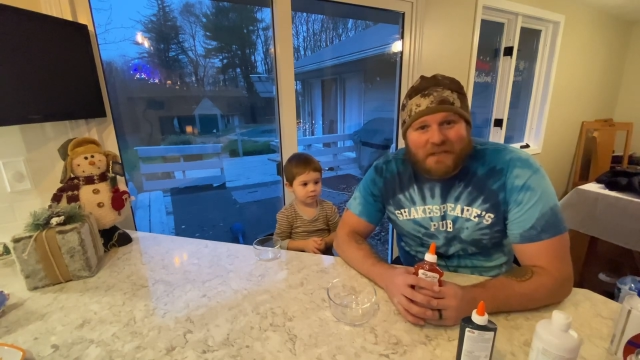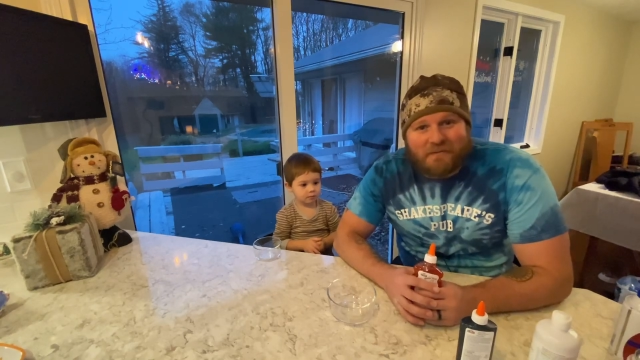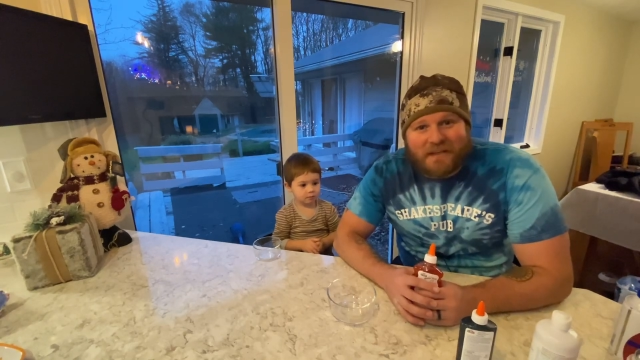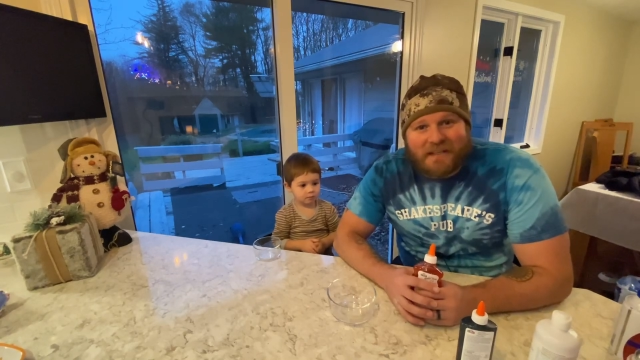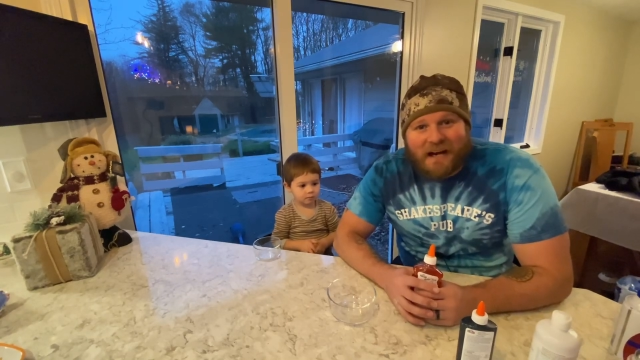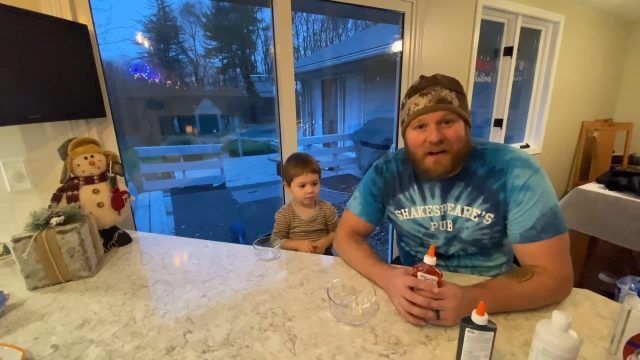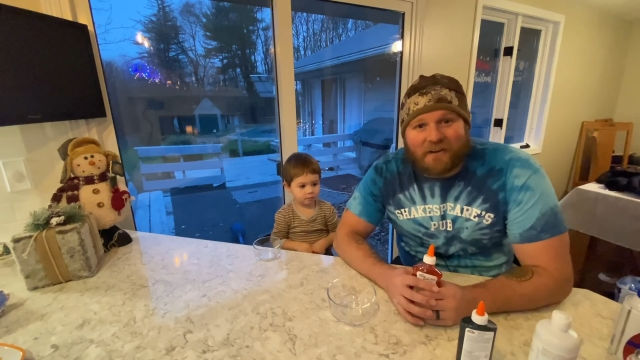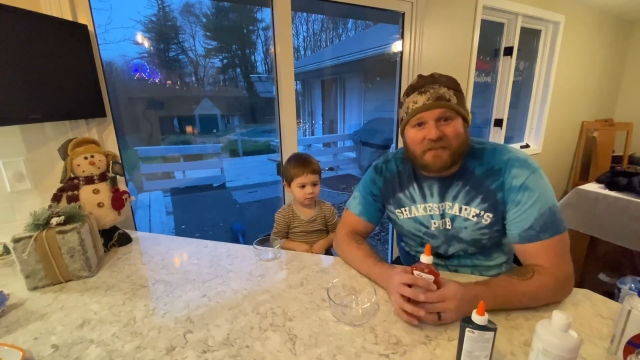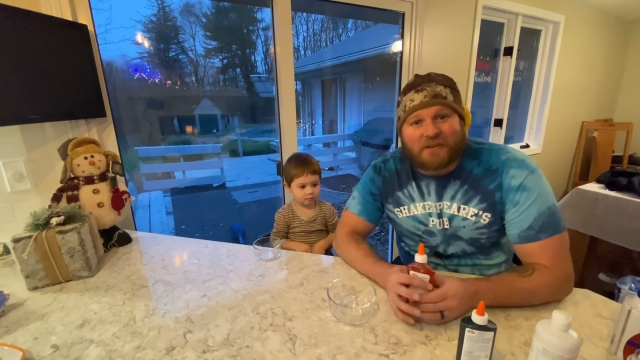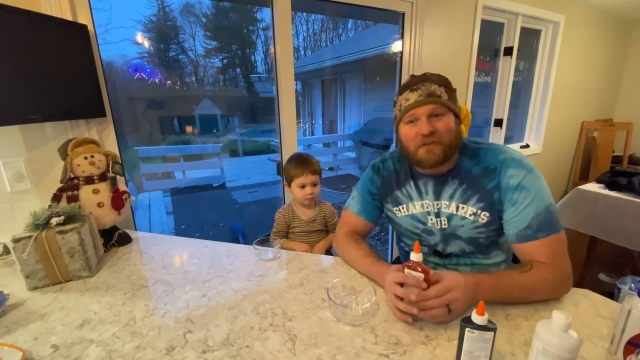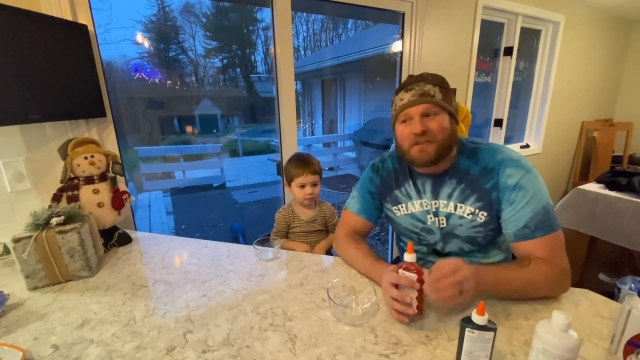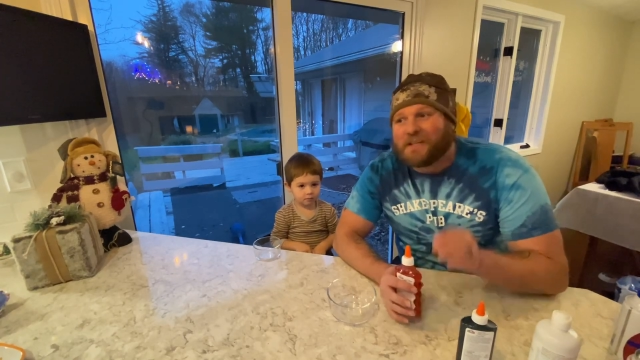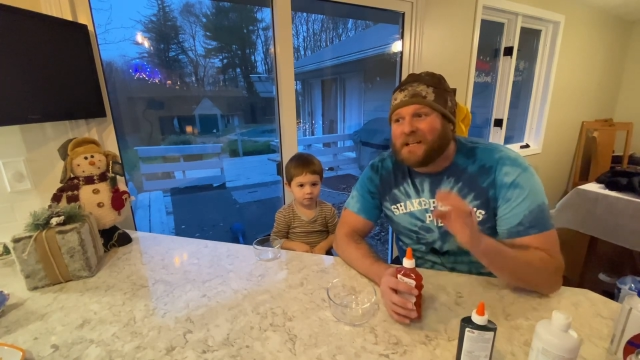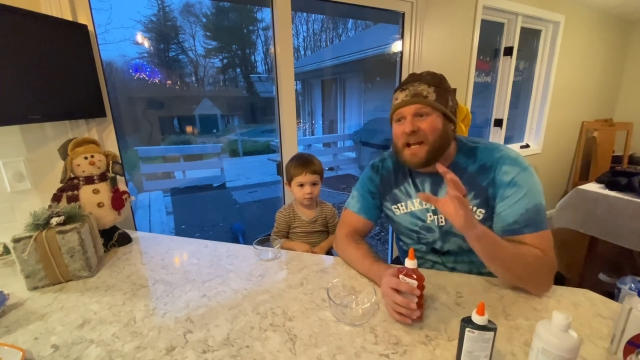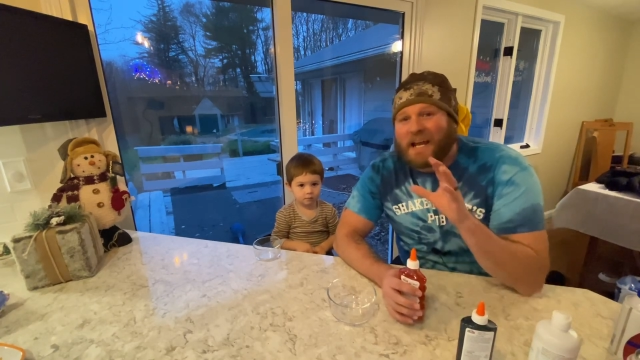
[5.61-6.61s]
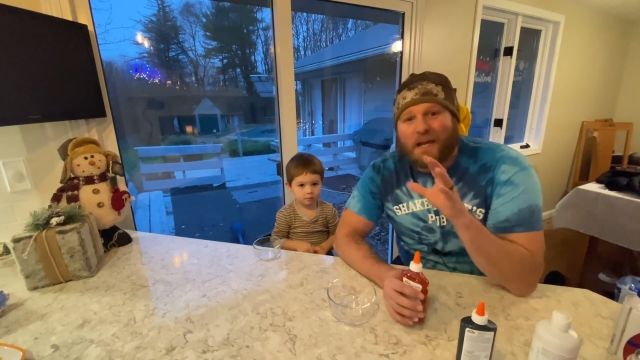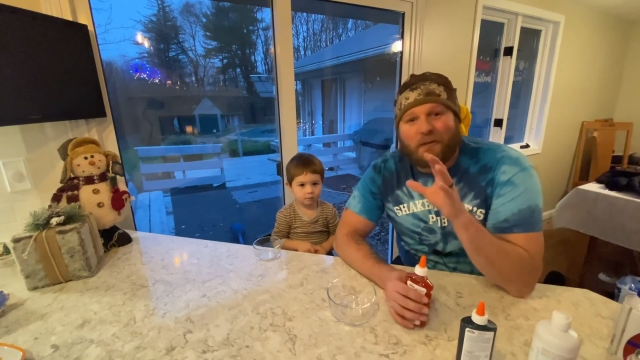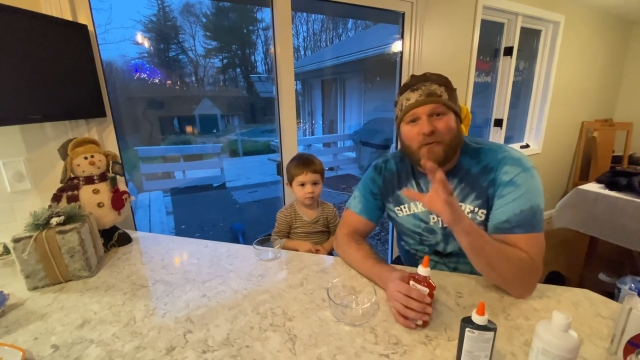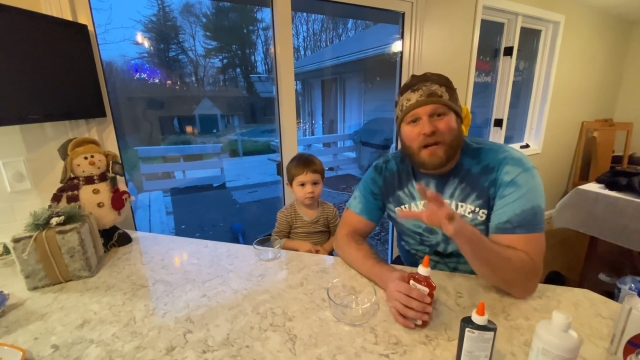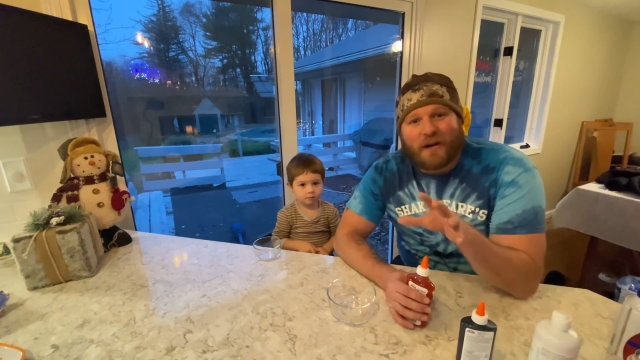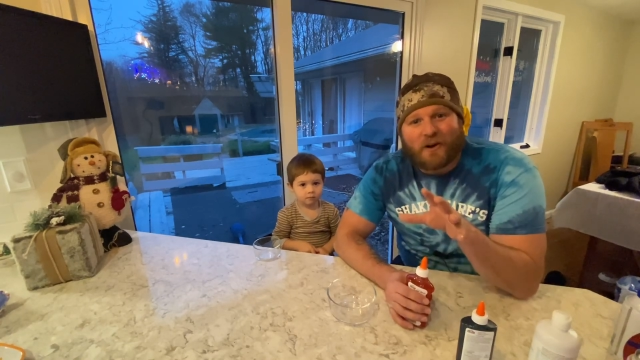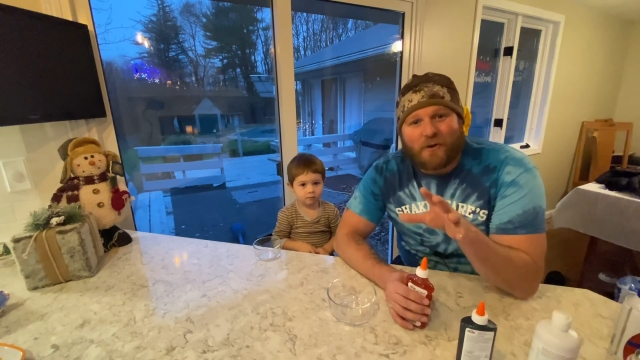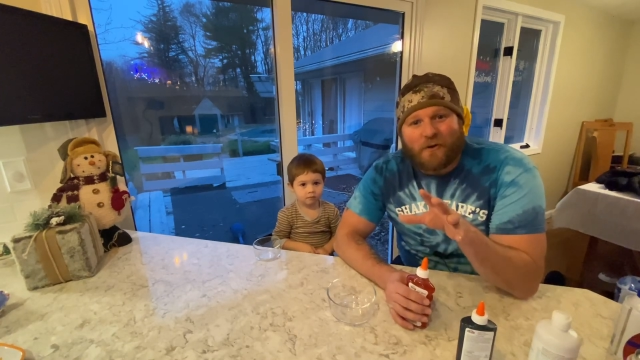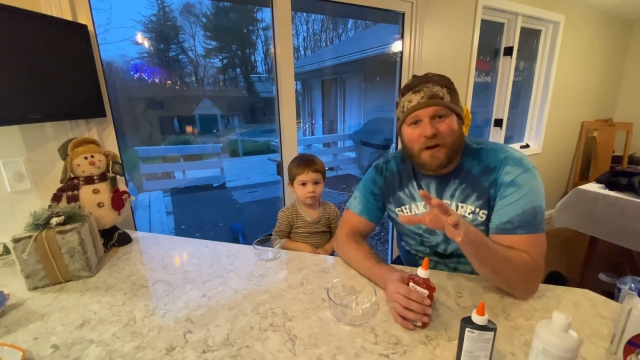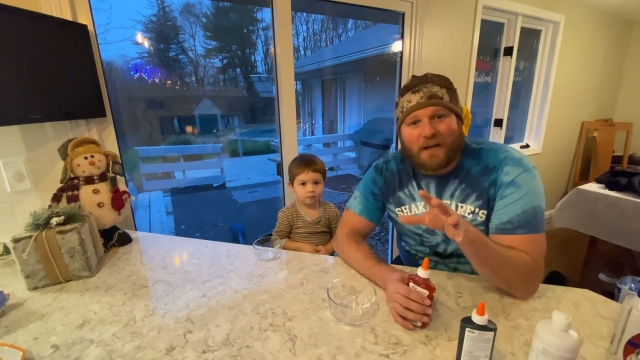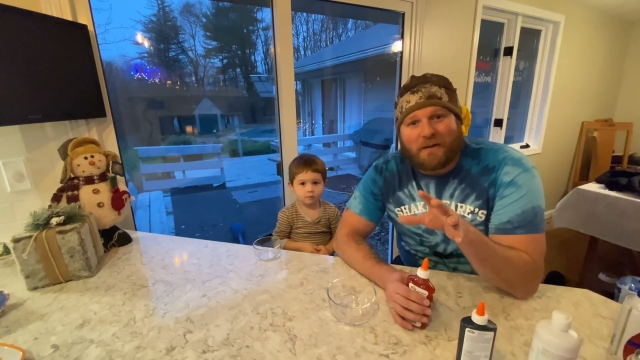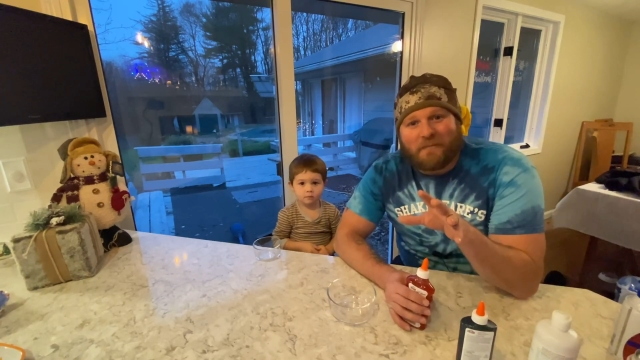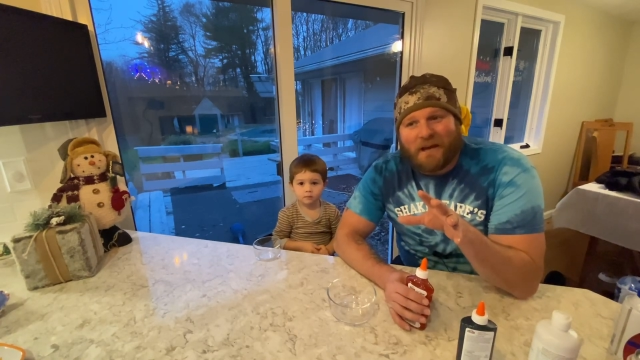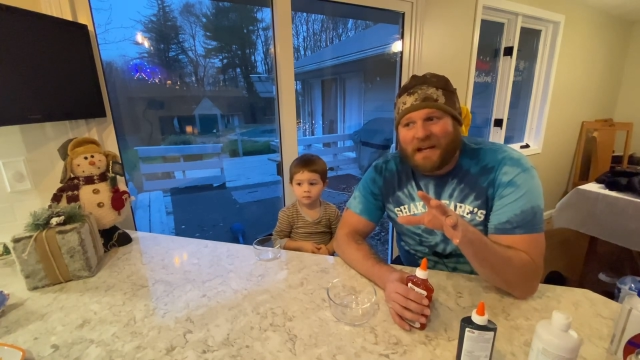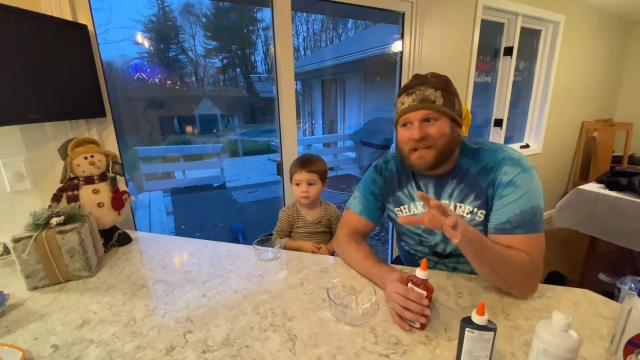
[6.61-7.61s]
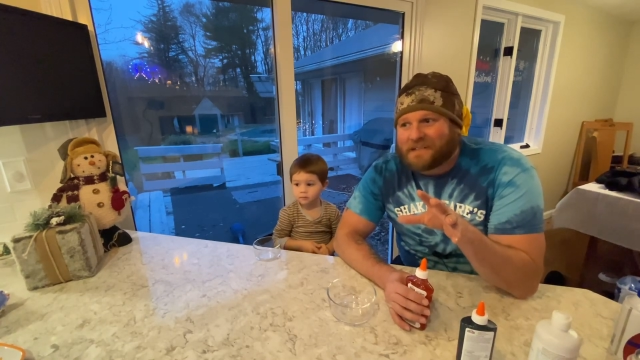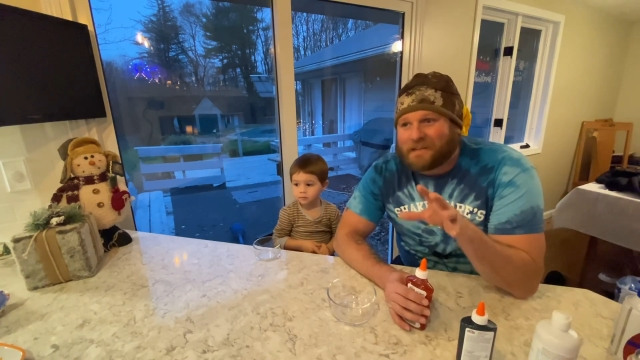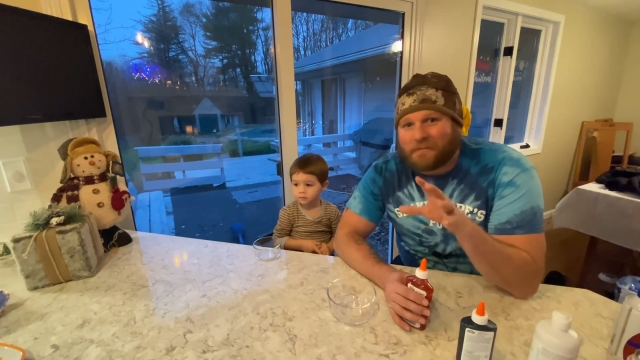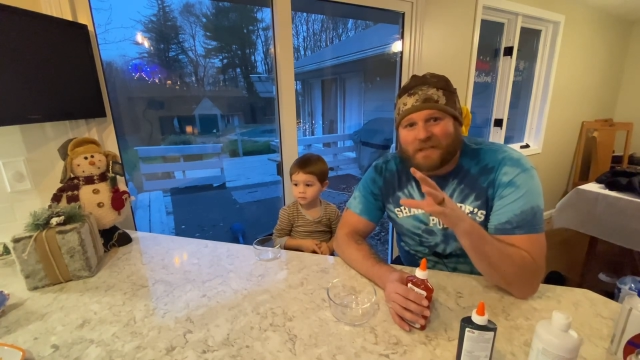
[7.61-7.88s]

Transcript: McDowell. So today we are going to make some